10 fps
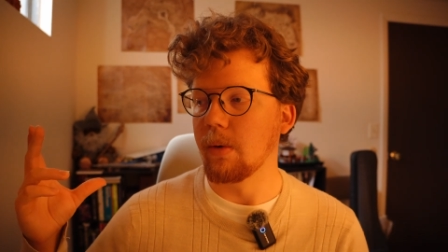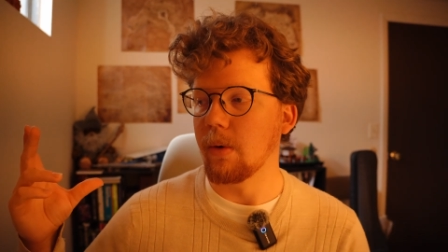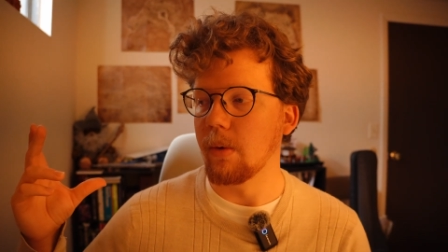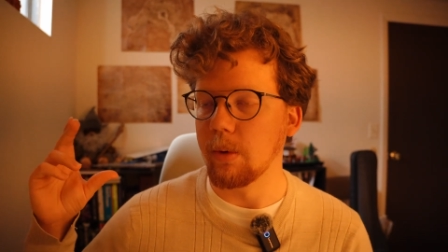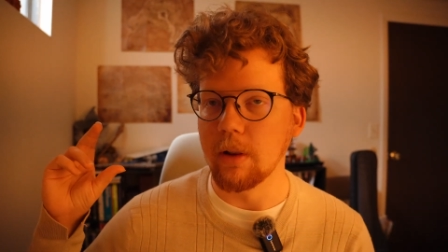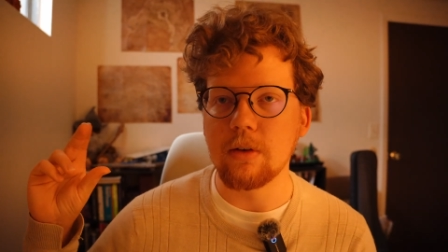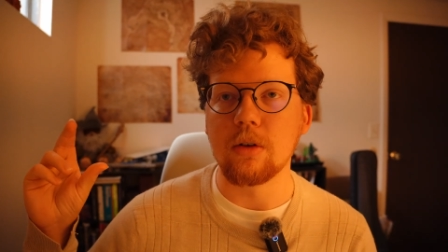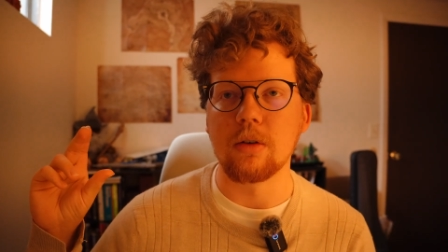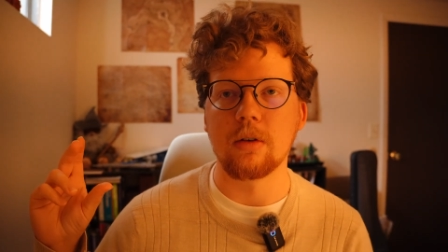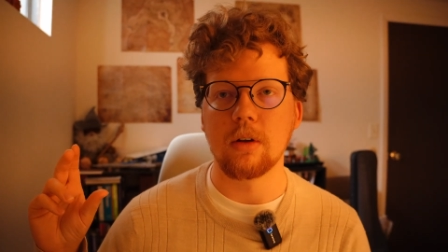
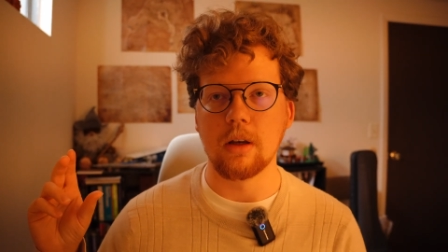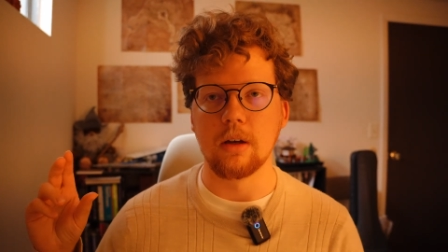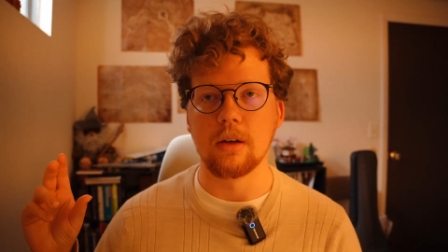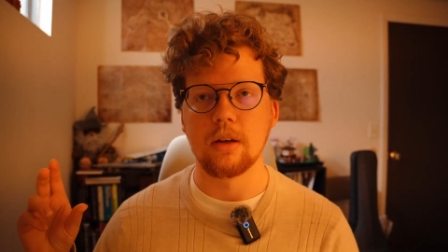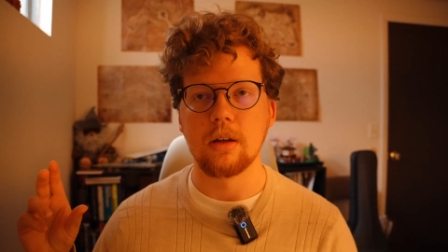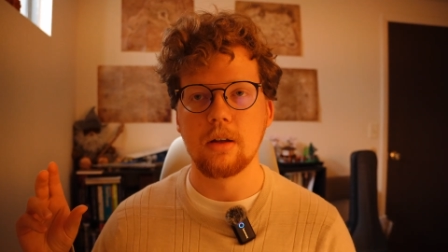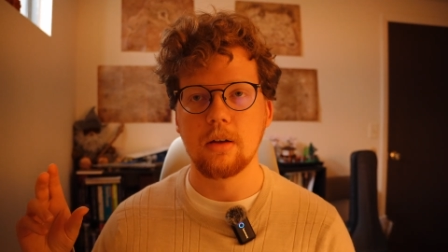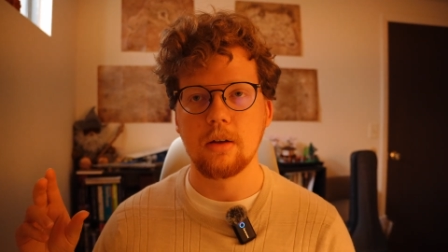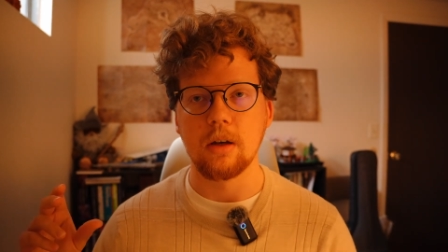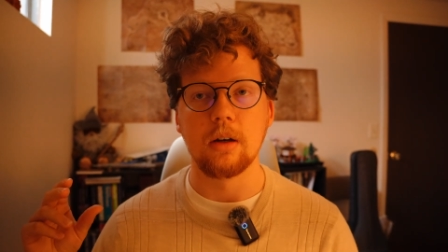religious in its
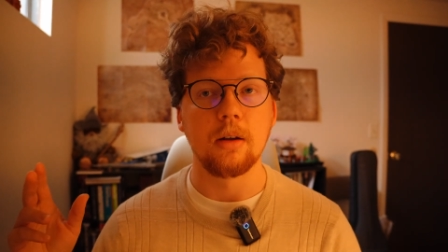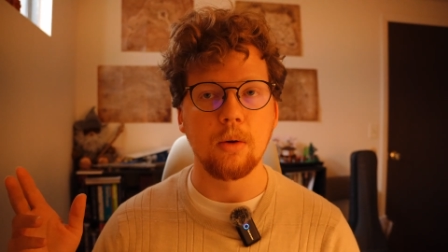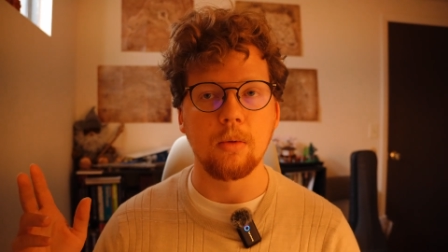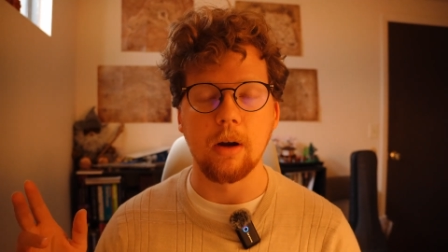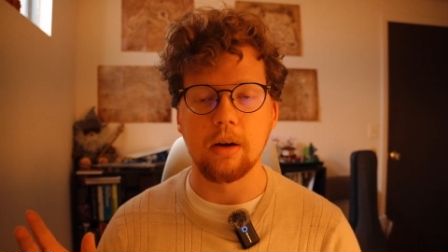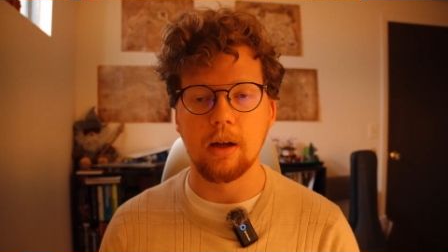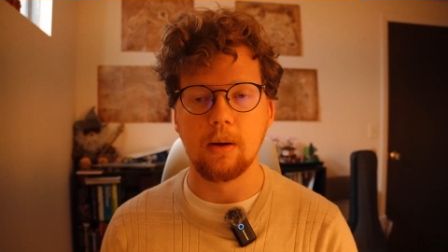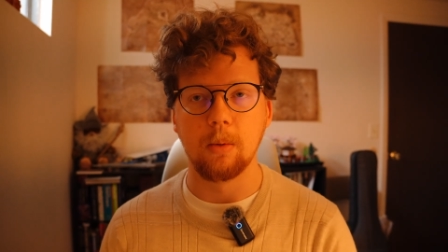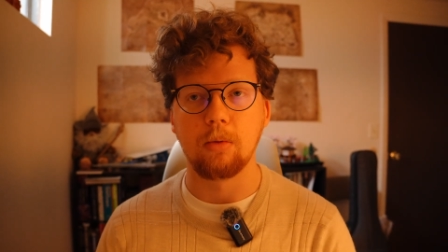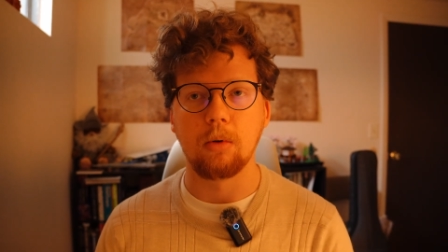own
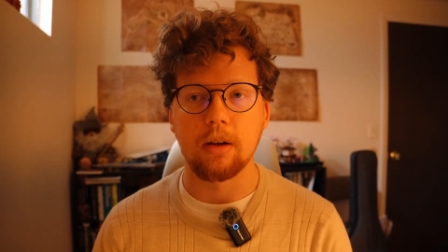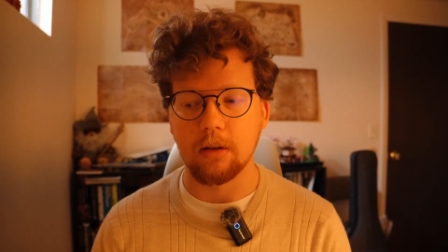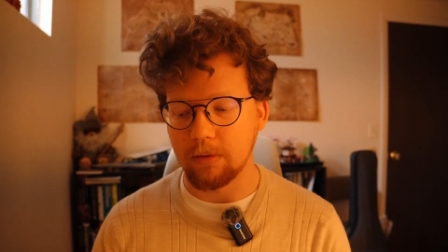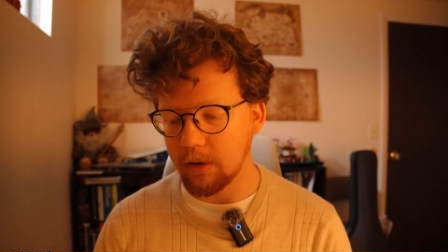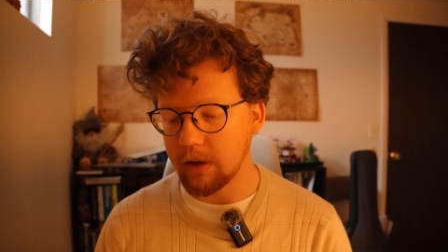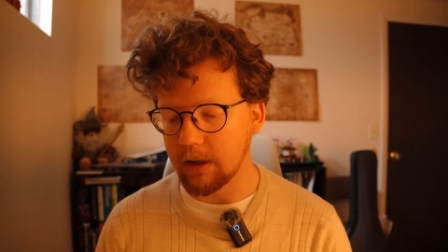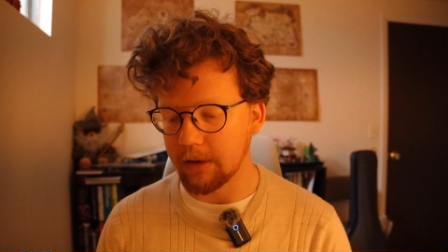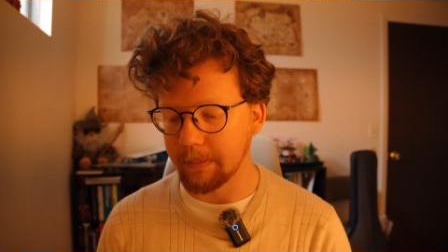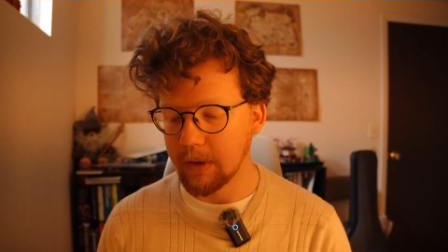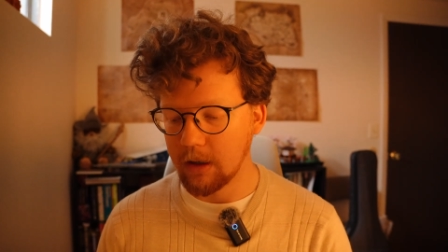right with
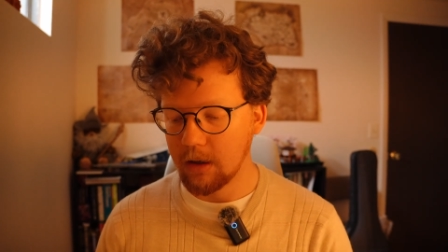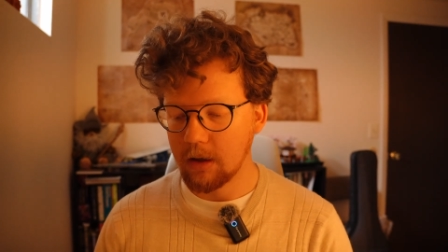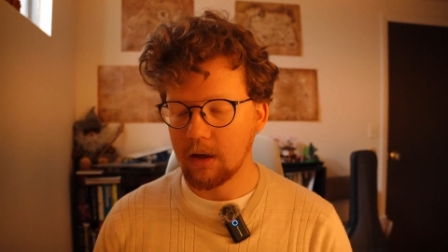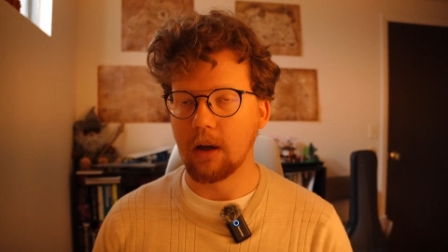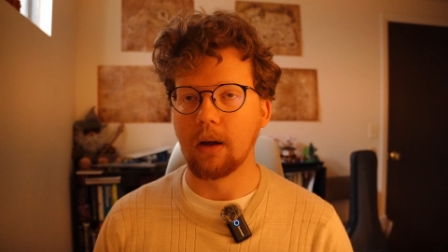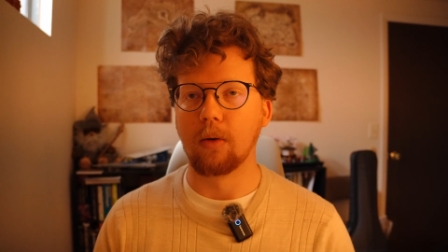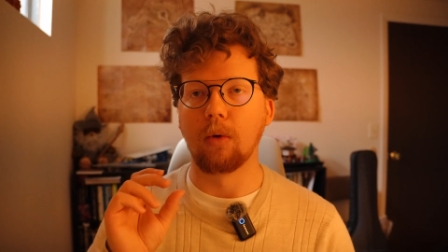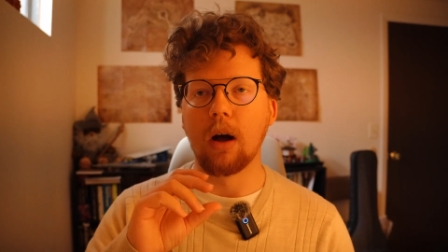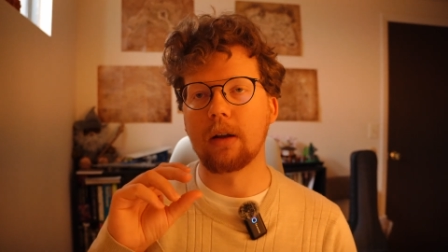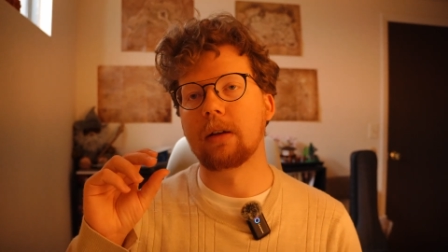Rastafarianism.
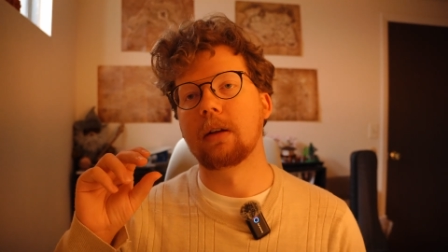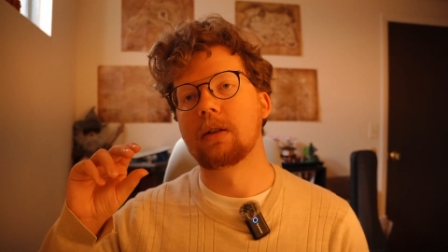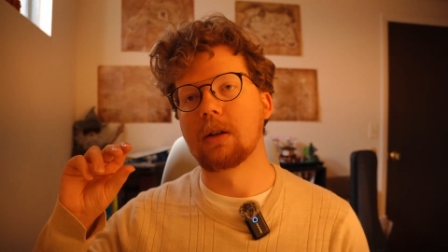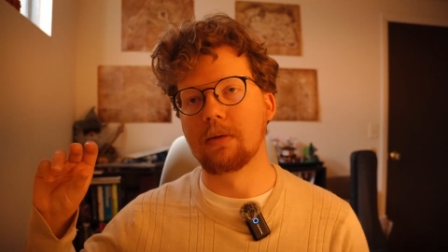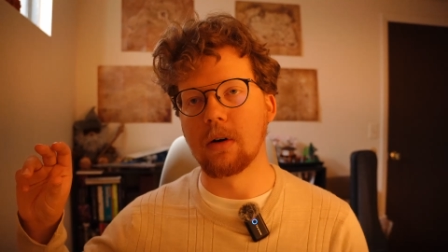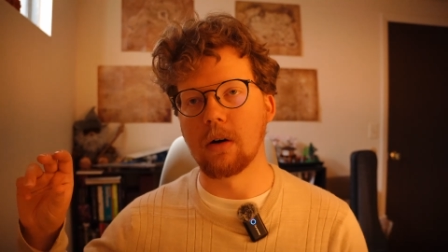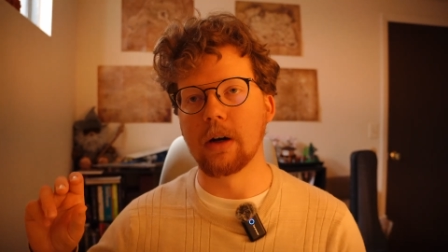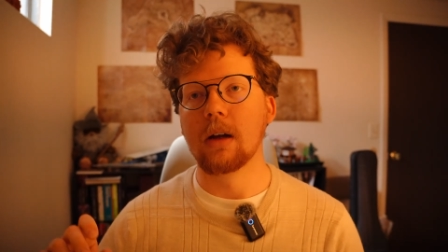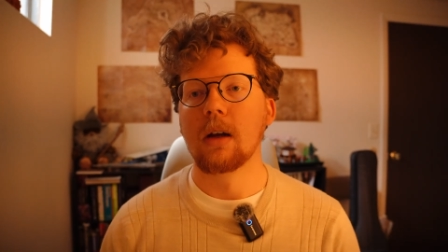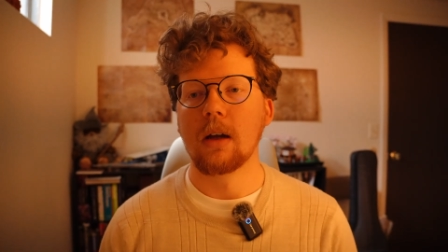Ras
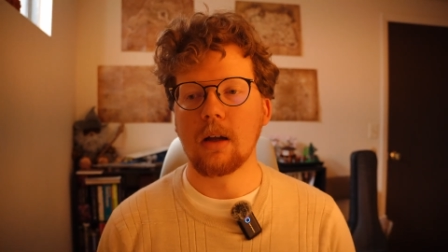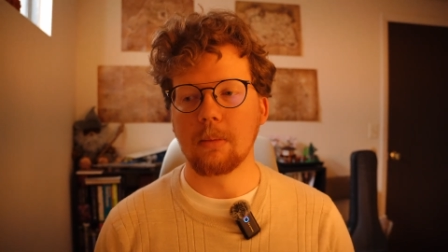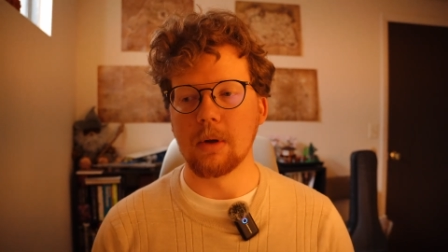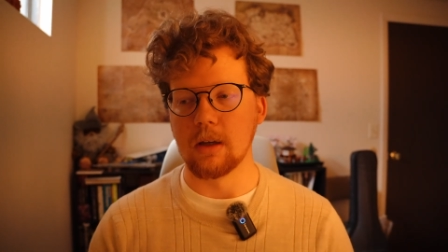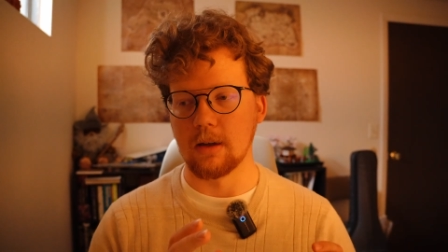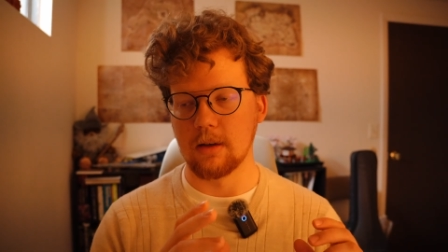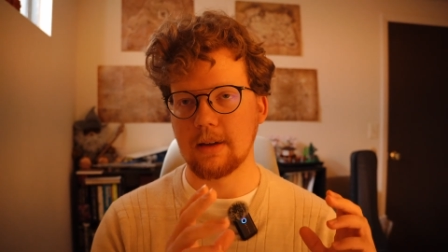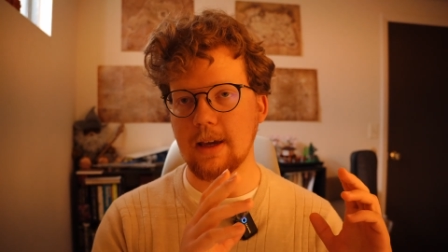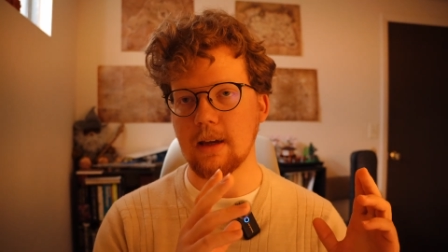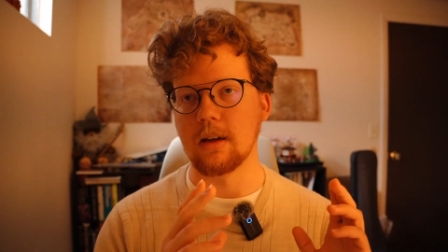Tafari being
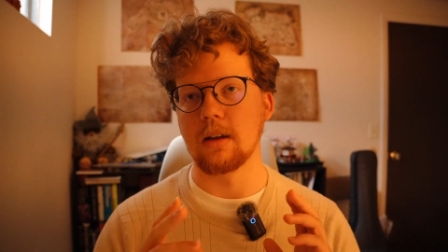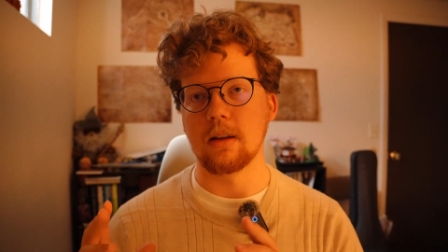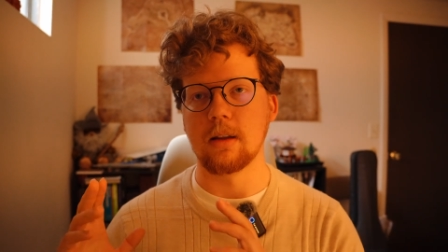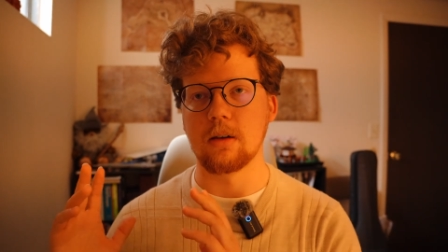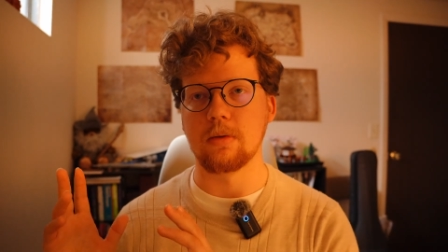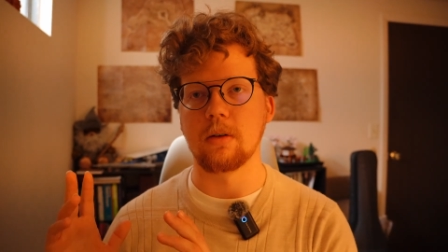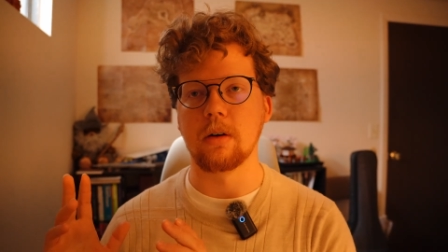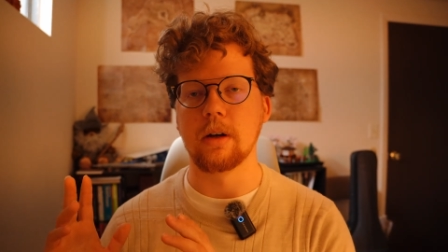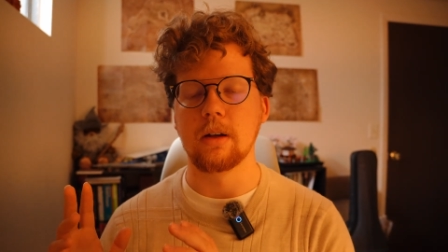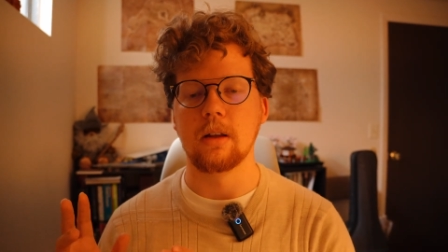king, and then
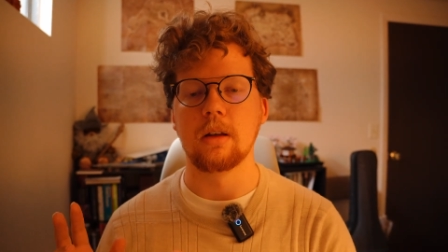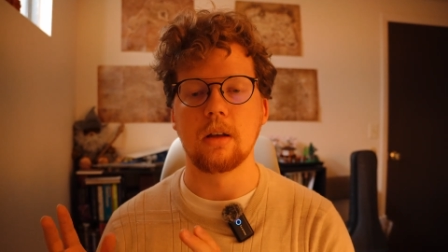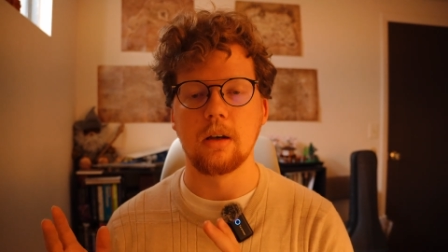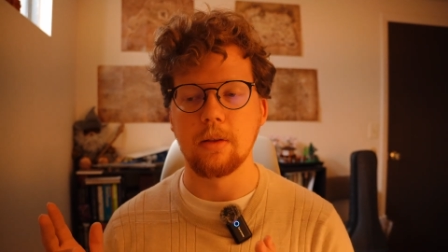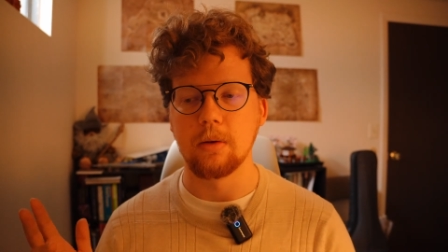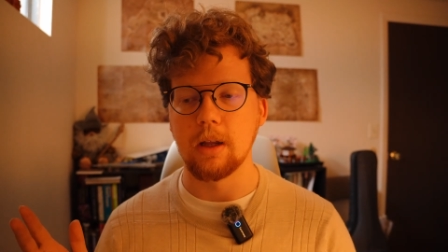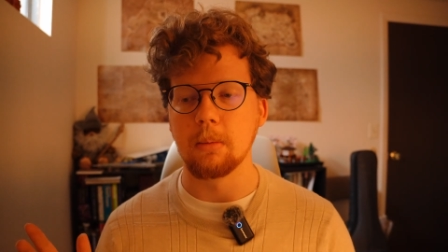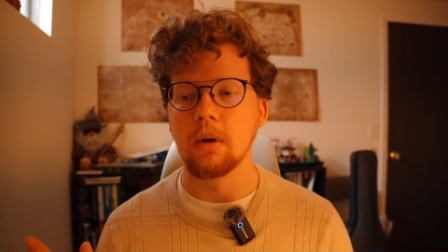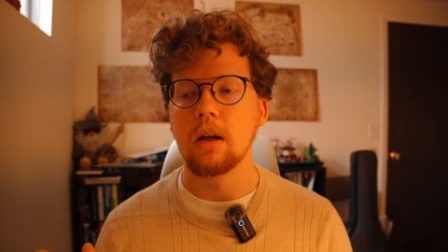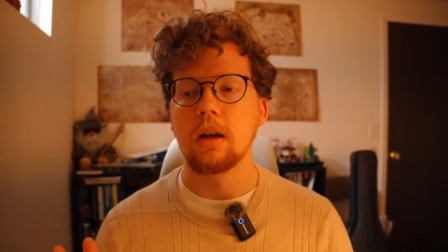Tafari is another name